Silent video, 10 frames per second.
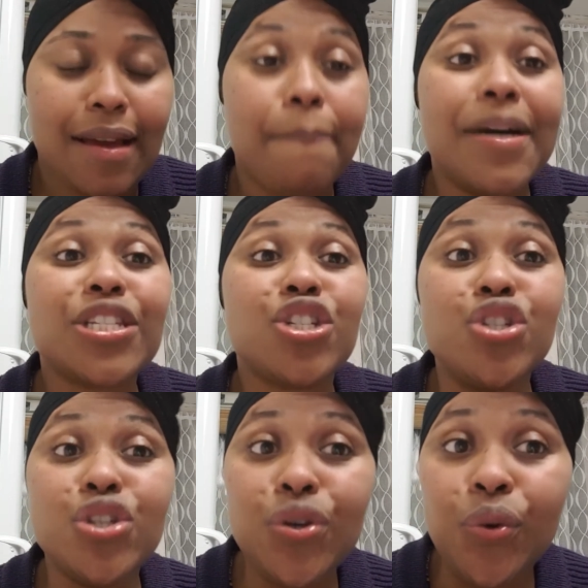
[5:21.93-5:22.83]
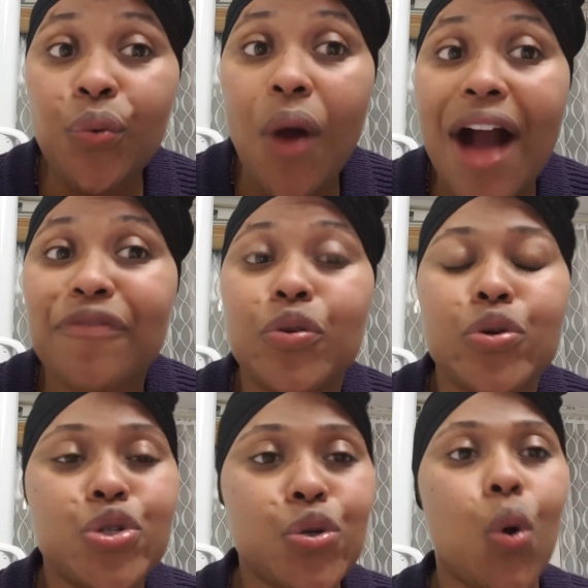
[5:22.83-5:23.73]
But you have
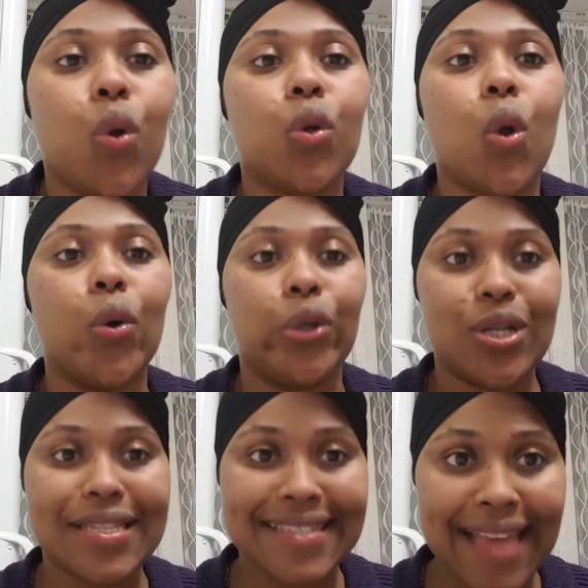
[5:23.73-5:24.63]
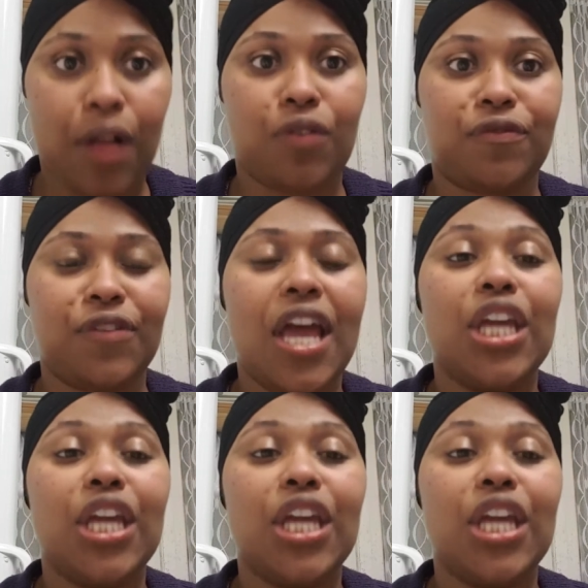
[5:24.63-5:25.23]
control on yourself.